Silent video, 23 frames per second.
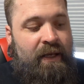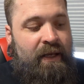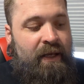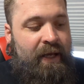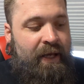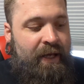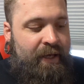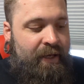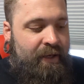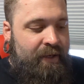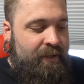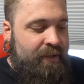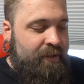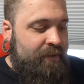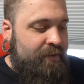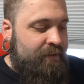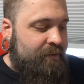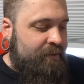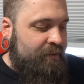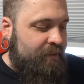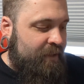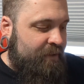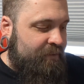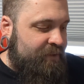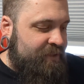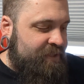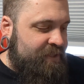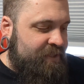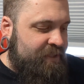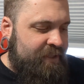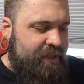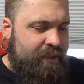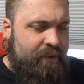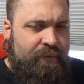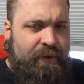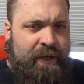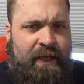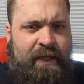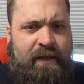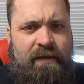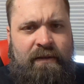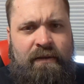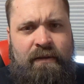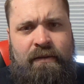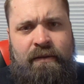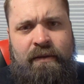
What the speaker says: And I recently read